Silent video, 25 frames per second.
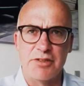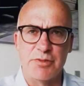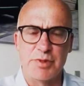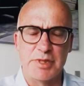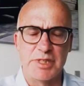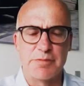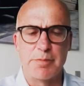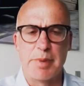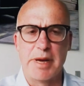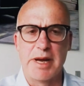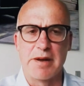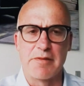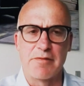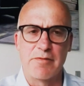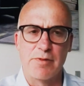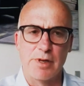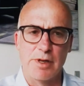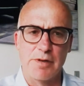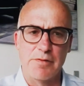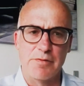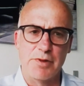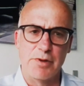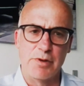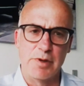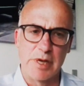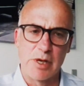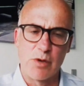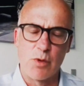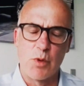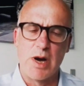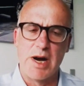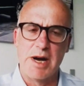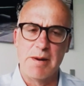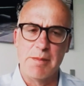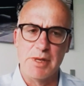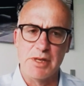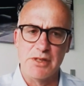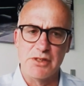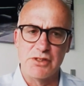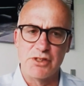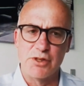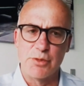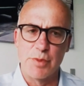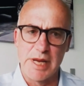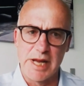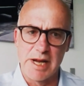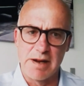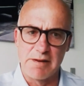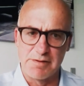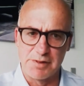is respectful of the requirements
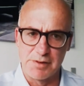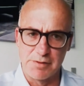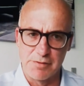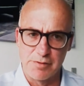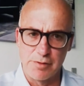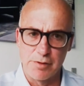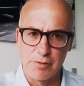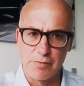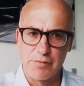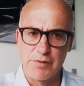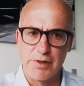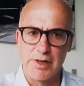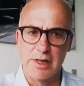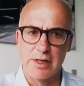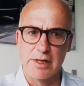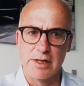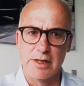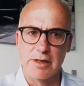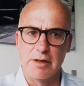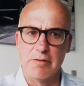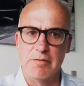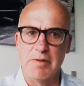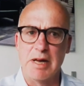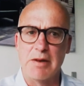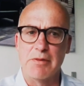that we have to fulfill